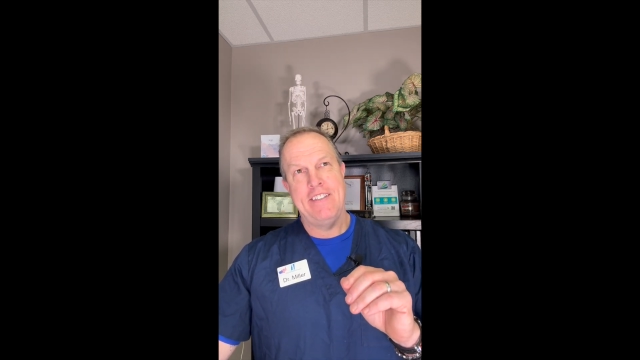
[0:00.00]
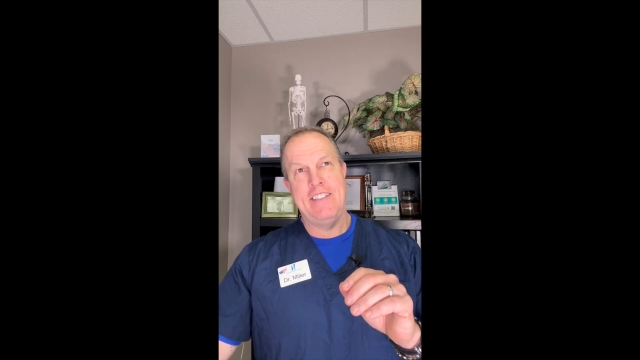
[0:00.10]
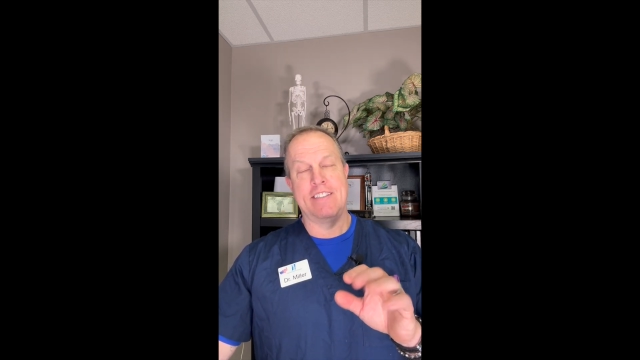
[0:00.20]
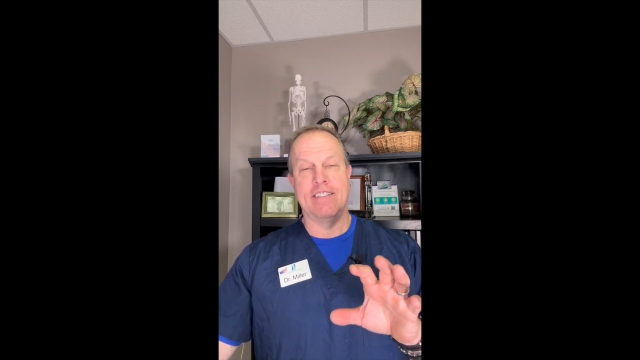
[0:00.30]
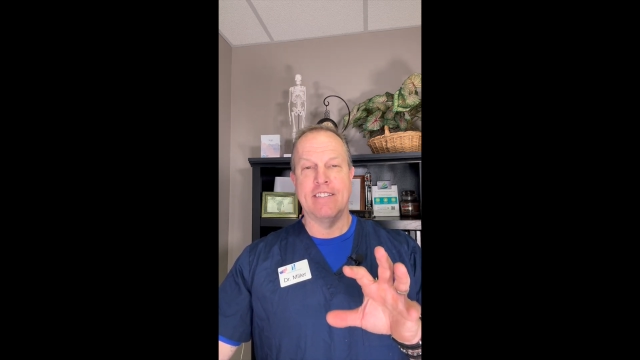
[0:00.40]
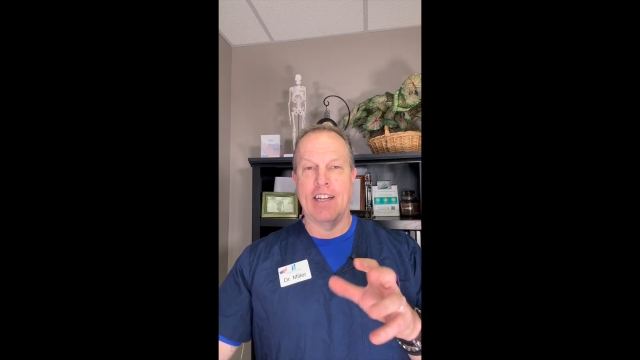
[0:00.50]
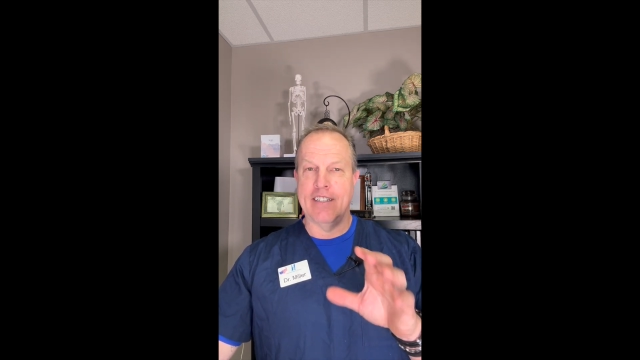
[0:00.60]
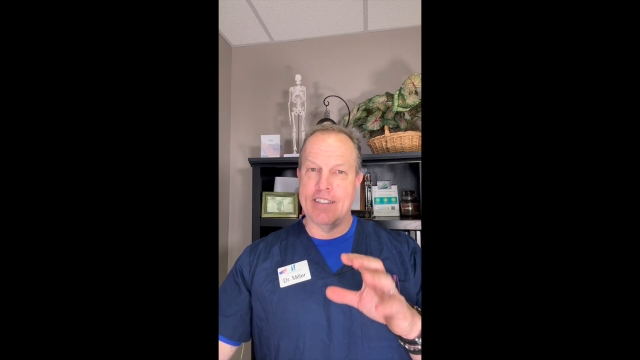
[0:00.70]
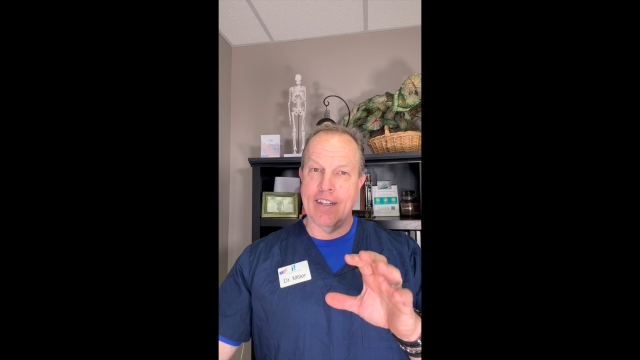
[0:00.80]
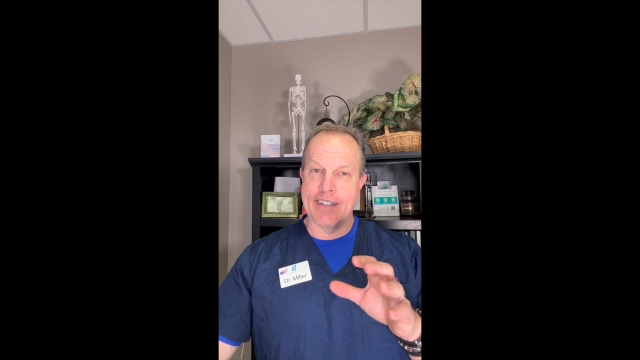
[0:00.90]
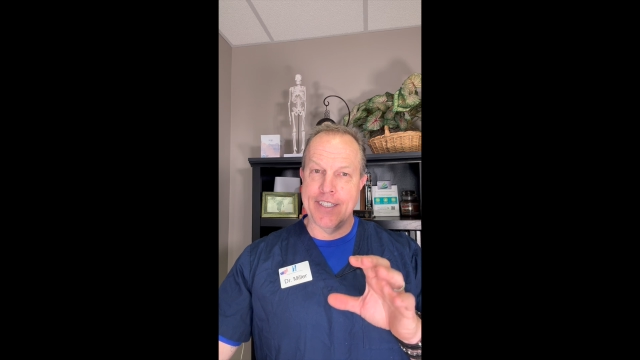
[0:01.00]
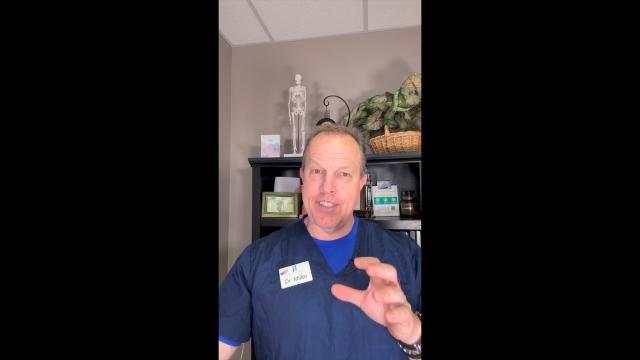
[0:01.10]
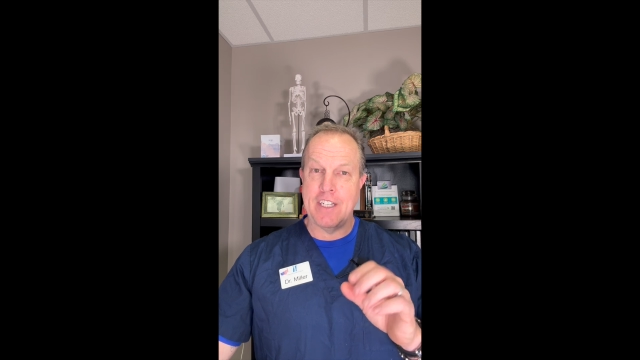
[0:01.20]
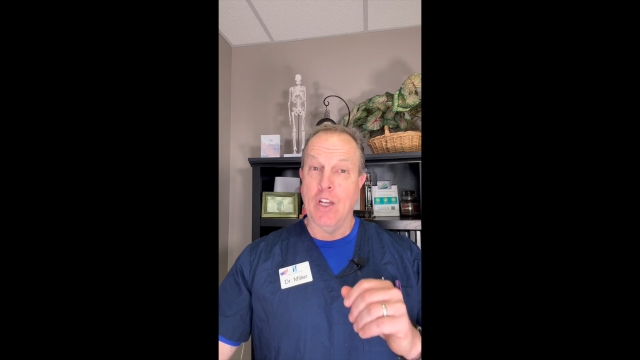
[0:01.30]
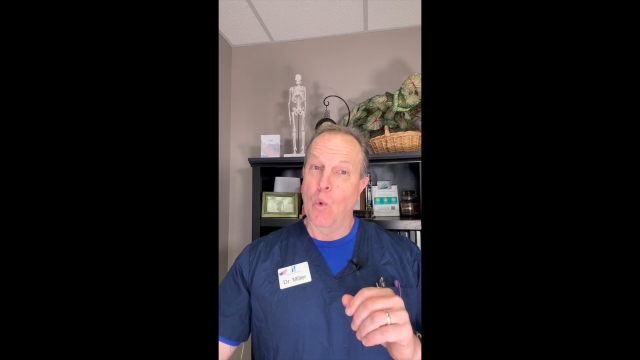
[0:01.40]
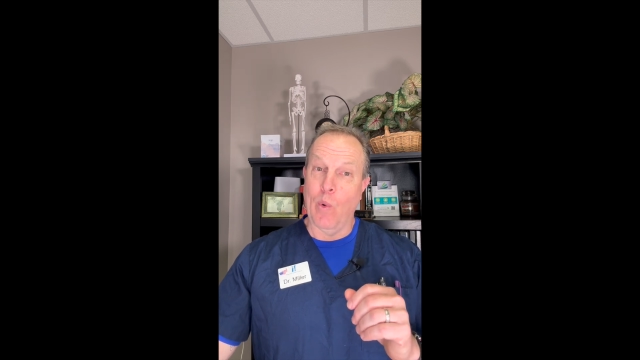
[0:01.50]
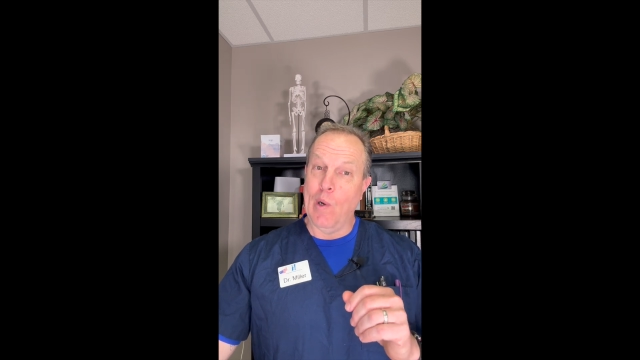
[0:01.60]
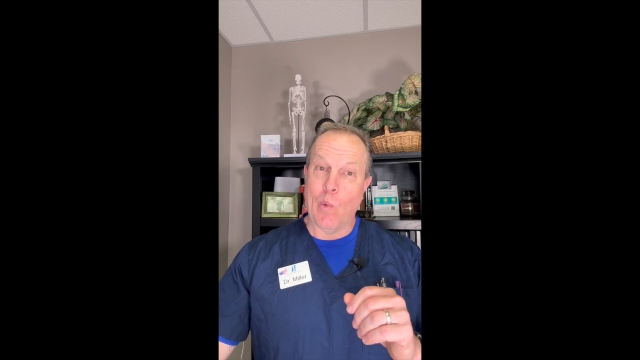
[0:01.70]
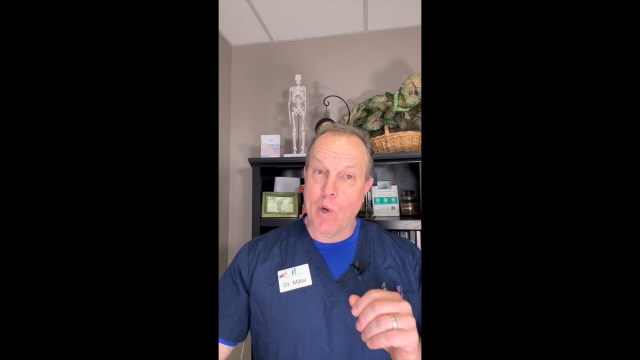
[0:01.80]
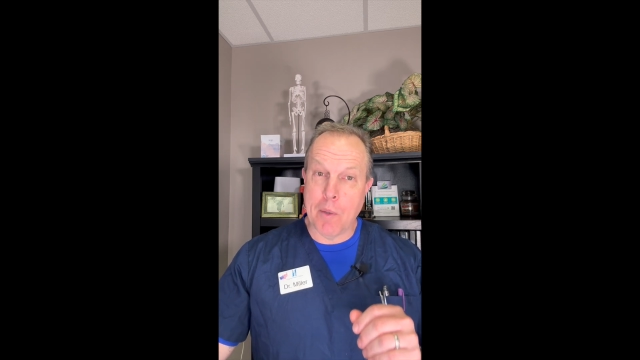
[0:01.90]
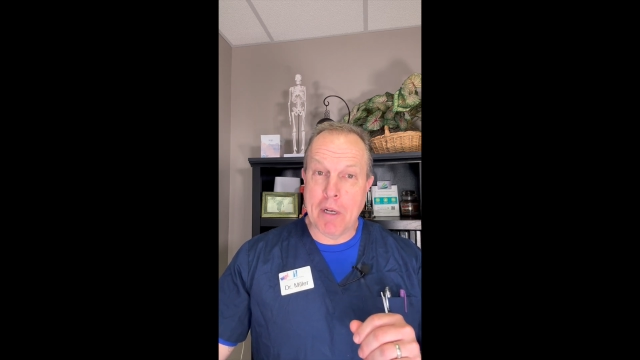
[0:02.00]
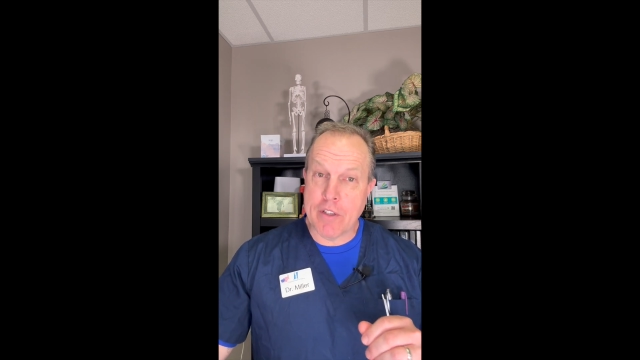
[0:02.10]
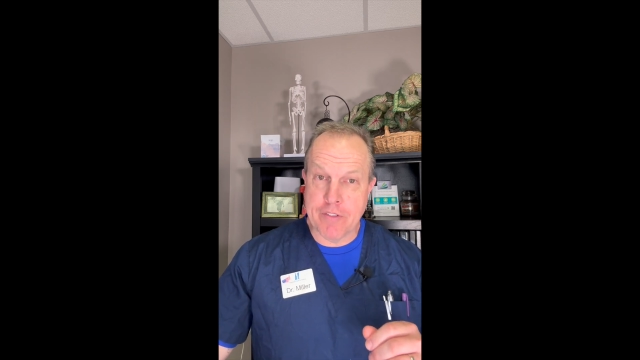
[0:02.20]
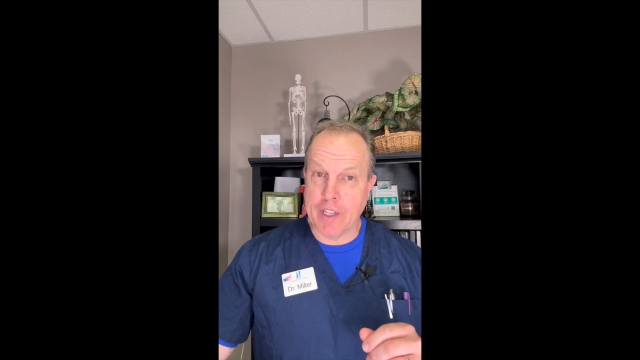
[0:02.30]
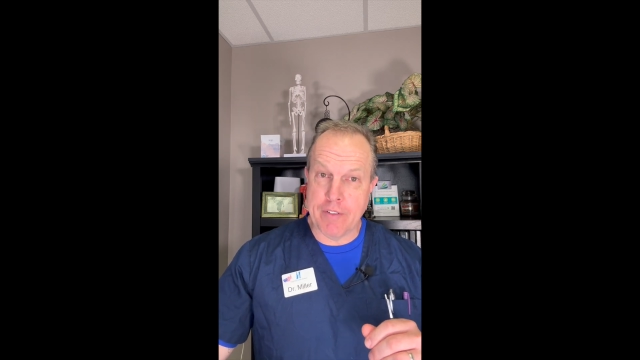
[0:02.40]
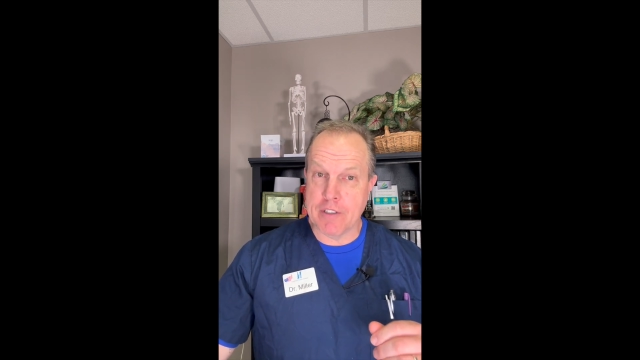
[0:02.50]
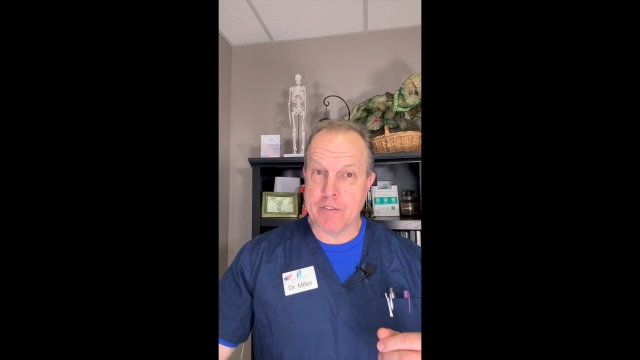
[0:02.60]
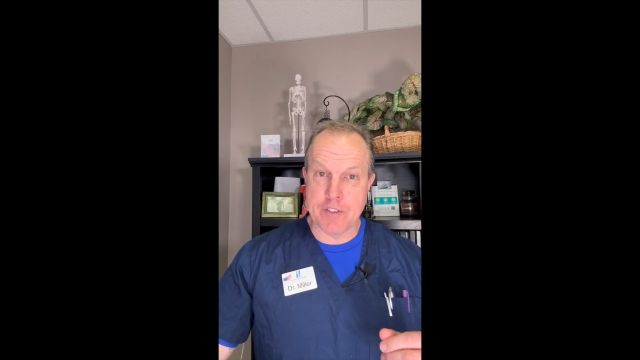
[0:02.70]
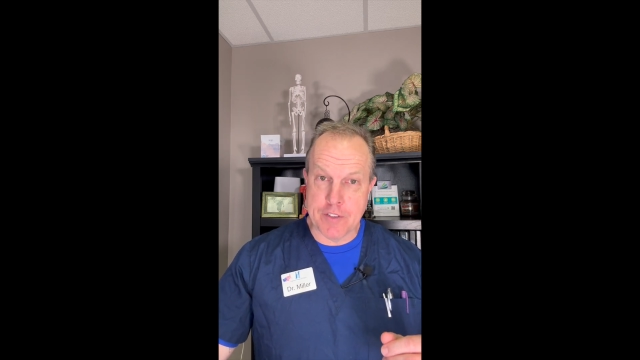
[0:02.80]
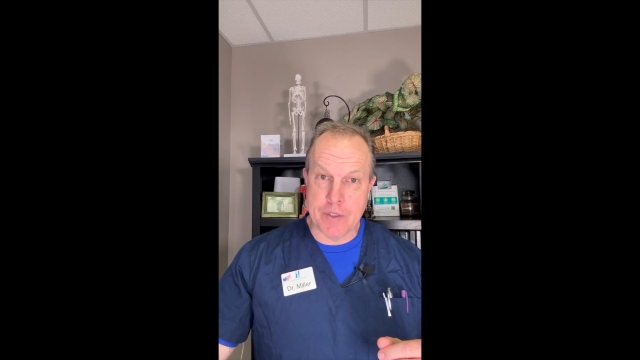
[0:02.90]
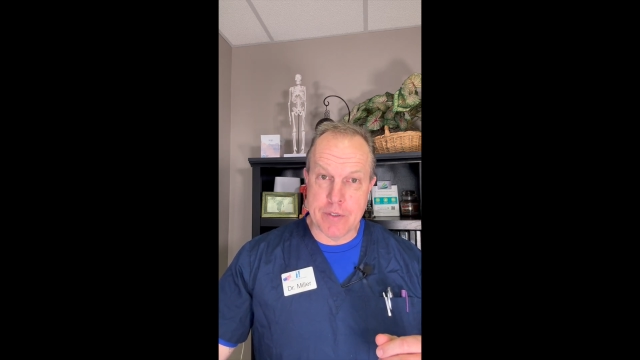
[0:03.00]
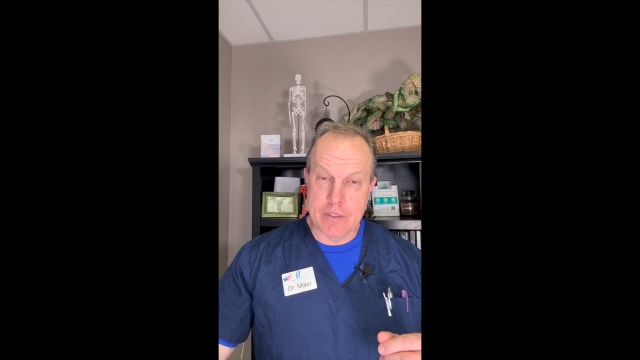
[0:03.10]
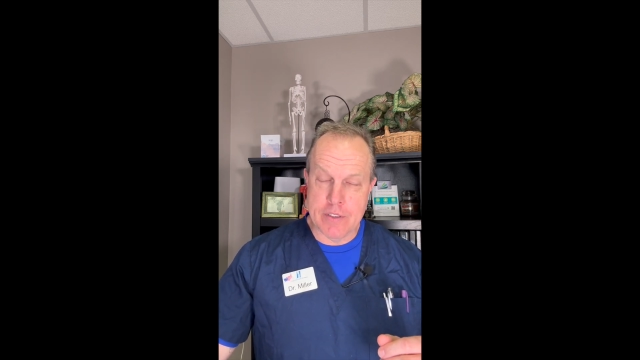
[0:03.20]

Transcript: This is kind of tongue in cheek. We don't worry about the flavor of the food.